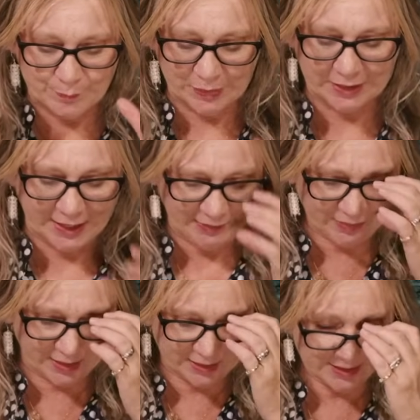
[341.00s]

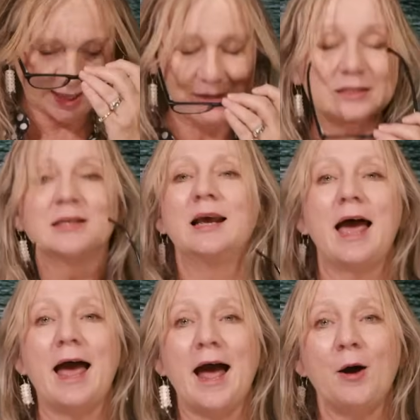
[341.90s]
believing that
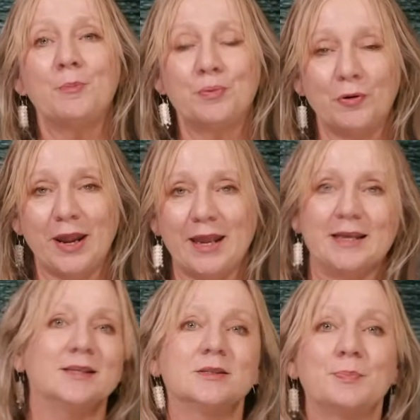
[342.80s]
our
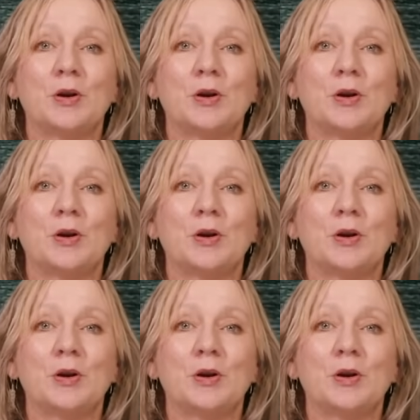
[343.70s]
prayers,